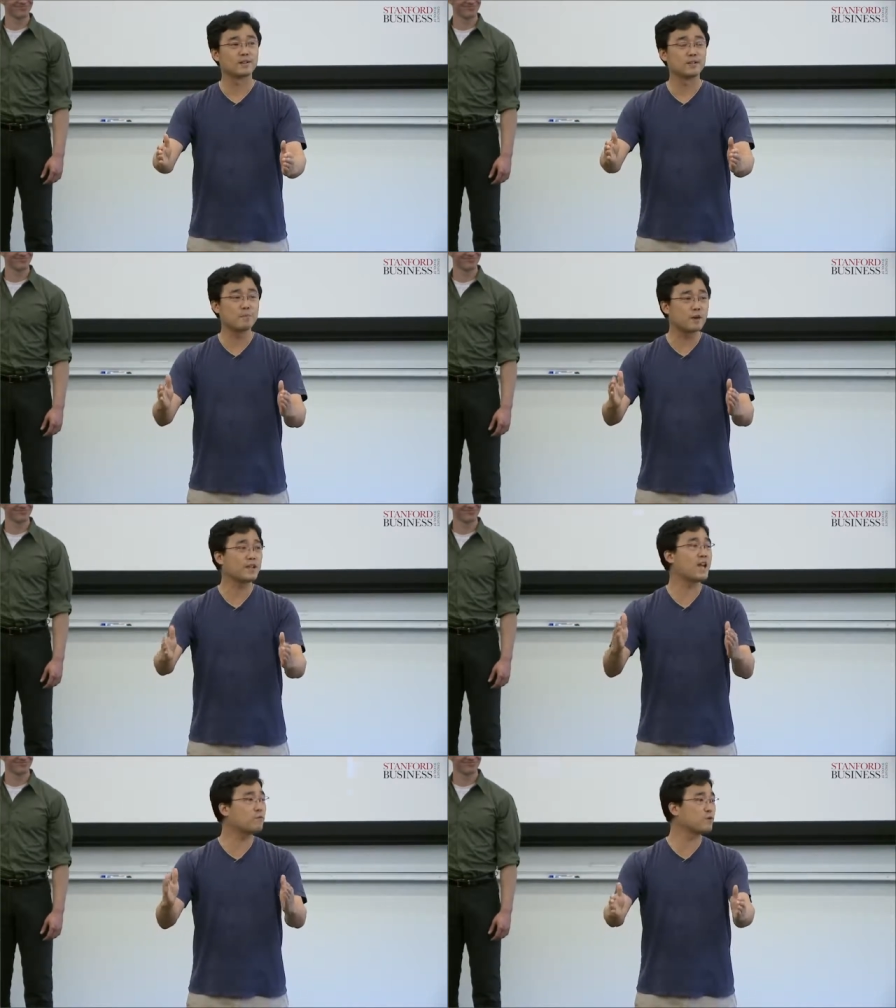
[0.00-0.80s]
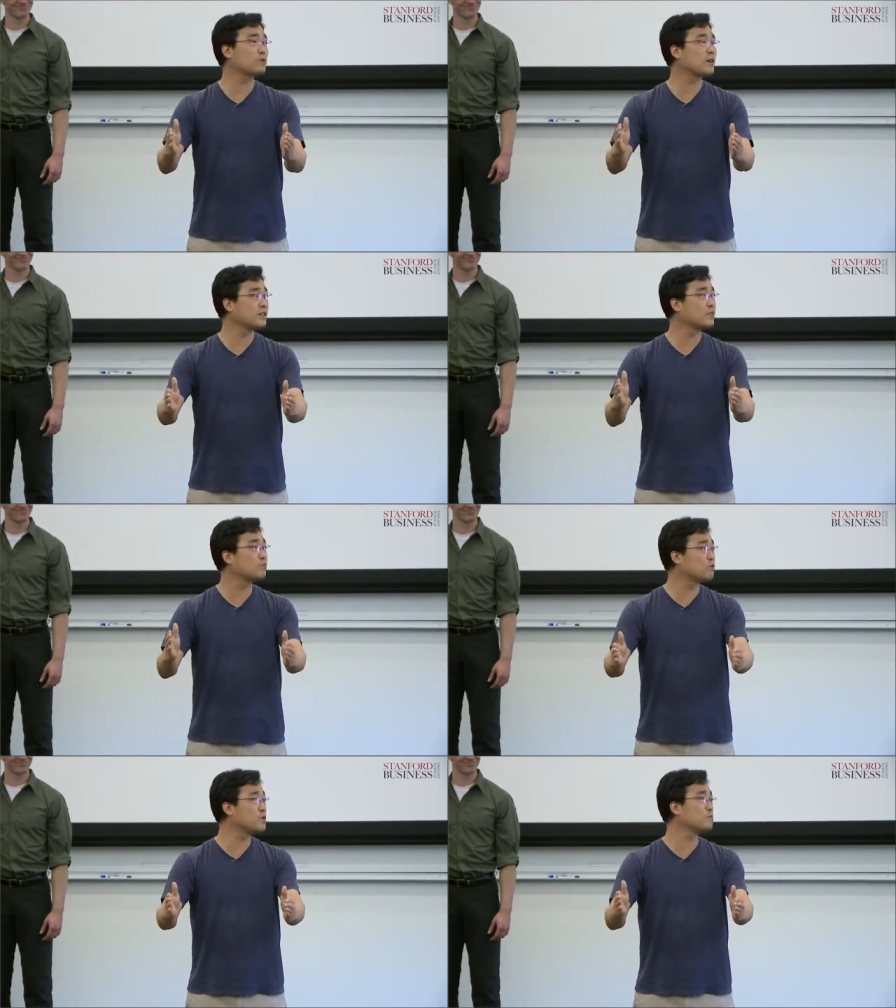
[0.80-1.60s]
I bet everyone in the
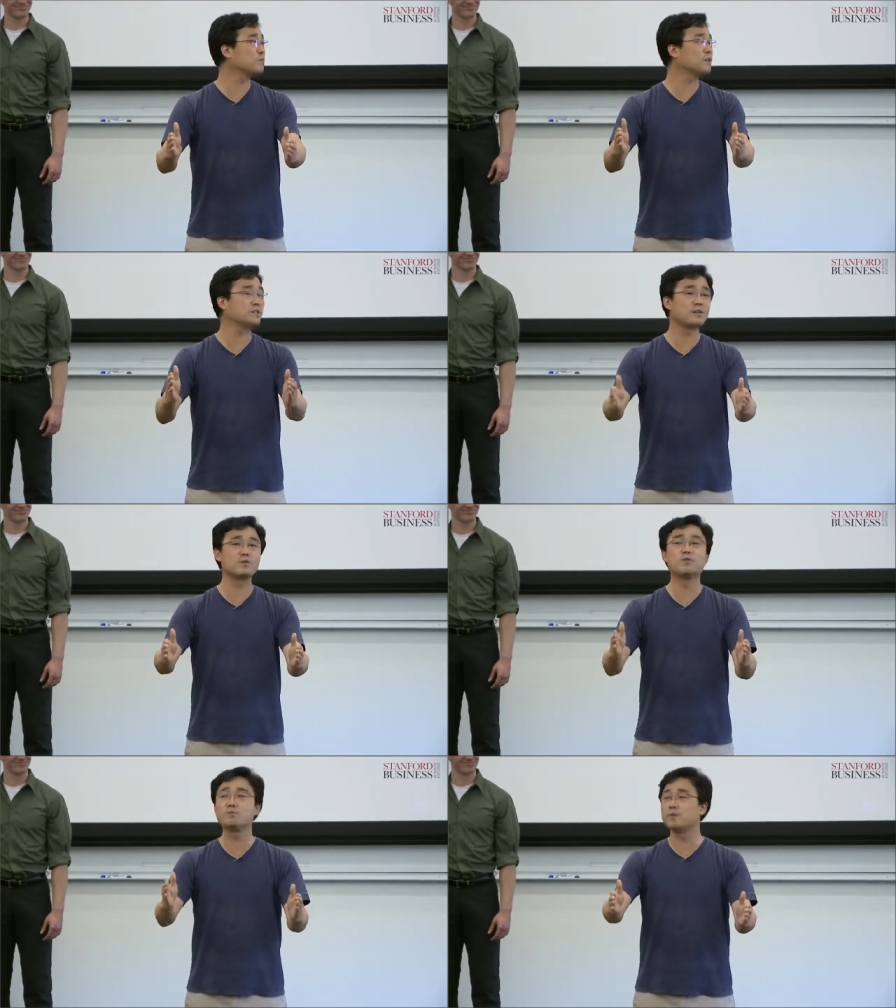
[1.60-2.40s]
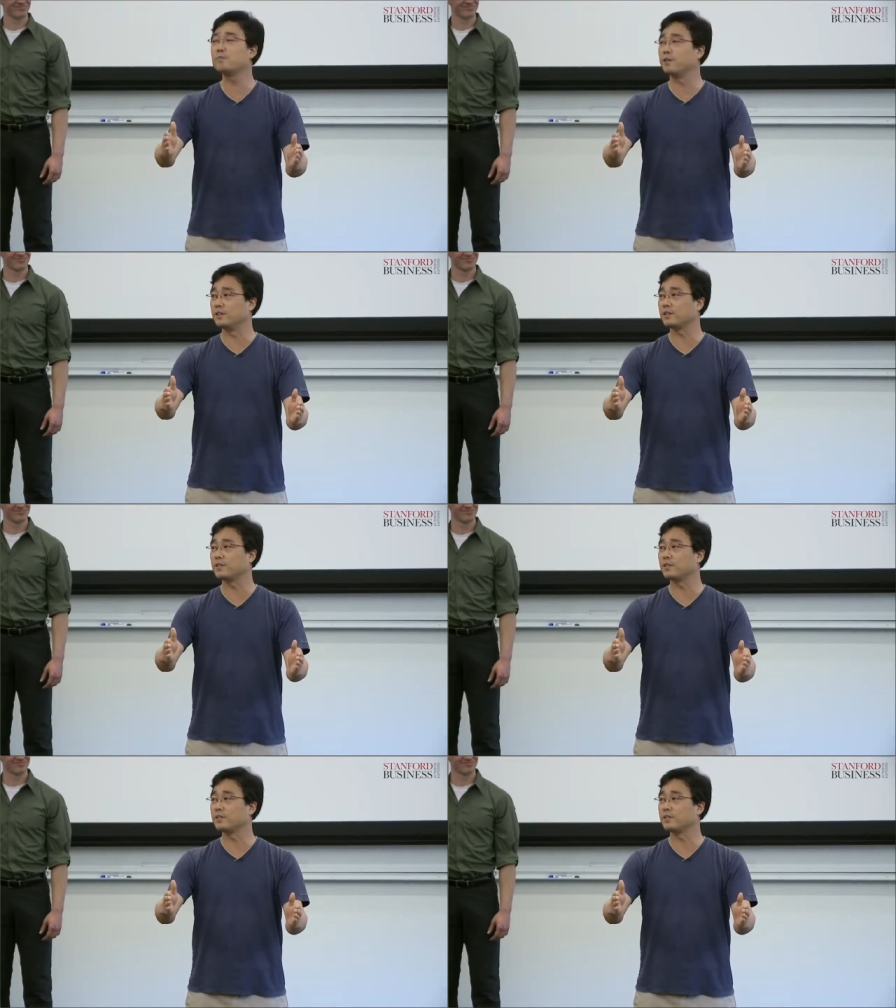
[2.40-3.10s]
room is going to remember this.